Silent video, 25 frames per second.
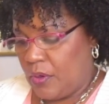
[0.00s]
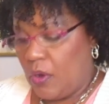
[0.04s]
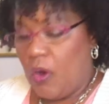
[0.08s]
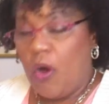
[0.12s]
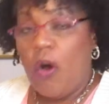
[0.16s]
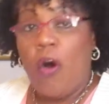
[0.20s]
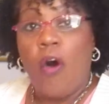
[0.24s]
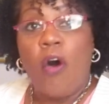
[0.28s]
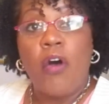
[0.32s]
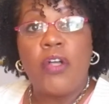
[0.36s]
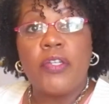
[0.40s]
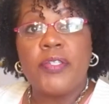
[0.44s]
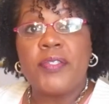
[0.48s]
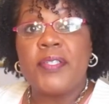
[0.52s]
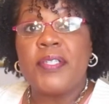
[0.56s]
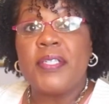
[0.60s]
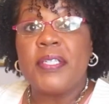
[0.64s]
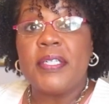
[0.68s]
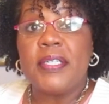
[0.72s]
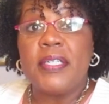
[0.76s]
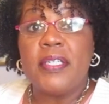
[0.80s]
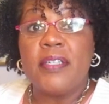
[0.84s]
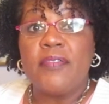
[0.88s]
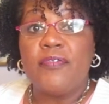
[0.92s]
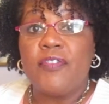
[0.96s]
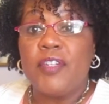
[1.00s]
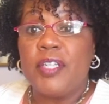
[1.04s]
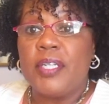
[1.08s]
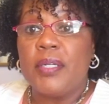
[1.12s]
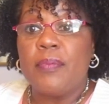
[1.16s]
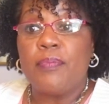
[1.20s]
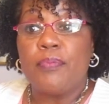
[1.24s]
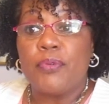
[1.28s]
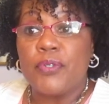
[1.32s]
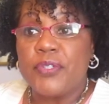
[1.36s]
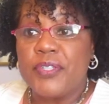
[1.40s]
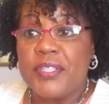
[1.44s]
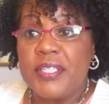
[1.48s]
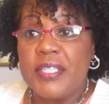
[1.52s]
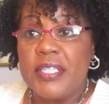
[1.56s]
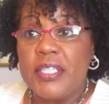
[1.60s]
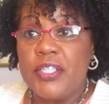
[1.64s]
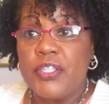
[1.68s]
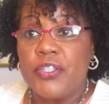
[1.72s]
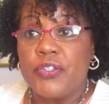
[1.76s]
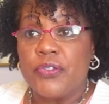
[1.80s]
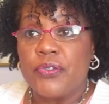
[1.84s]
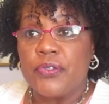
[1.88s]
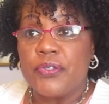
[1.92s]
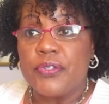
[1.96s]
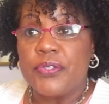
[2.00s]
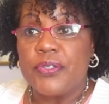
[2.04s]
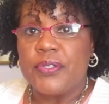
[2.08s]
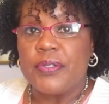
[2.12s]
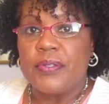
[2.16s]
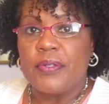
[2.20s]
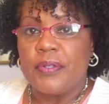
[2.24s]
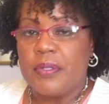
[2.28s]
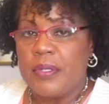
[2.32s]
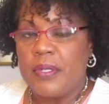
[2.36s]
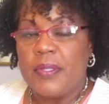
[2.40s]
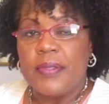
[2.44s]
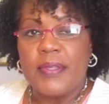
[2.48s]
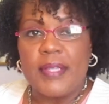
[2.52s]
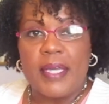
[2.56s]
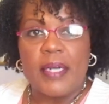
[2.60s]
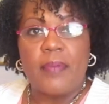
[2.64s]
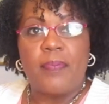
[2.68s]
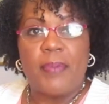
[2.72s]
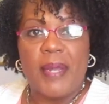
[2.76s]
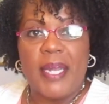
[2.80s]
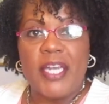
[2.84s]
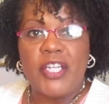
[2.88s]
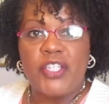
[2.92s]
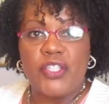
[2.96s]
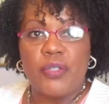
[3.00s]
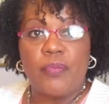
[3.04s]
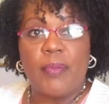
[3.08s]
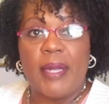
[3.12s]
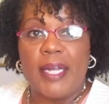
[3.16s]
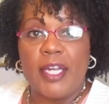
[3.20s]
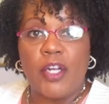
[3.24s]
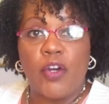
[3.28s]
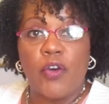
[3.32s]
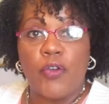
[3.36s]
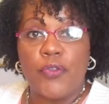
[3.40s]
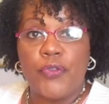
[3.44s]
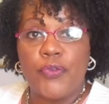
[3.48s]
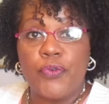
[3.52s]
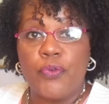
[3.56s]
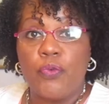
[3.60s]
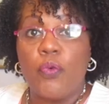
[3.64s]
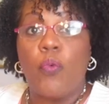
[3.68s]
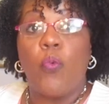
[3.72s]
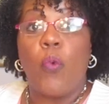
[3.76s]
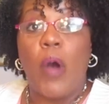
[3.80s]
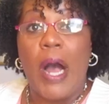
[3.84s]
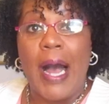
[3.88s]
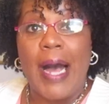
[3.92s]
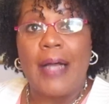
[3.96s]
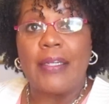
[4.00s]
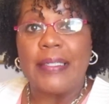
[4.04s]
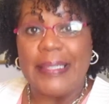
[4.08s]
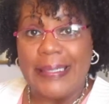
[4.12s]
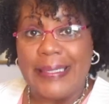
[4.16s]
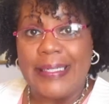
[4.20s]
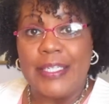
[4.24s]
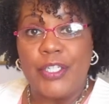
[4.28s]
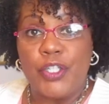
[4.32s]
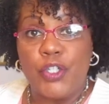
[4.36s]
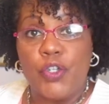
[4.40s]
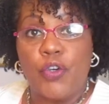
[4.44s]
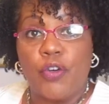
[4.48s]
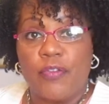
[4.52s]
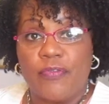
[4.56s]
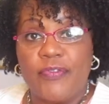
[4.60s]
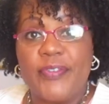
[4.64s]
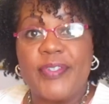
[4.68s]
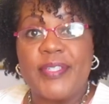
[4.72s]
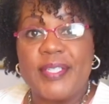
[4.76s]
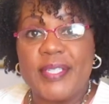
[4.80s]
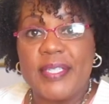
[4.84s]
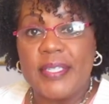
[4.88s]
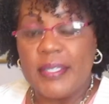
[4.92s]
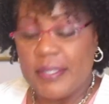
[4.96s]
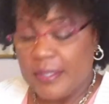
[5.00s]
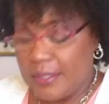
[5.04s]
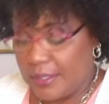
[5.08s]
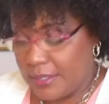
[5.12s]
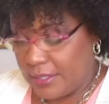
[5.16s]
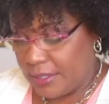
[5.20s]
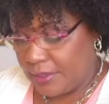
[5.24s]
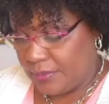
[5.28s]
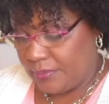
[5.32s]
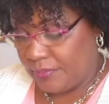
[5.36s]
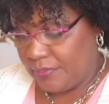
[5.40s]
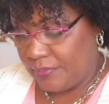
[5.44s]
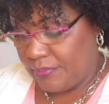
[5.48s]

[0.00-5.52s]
All significant procedures that a patient might go through while in your facility.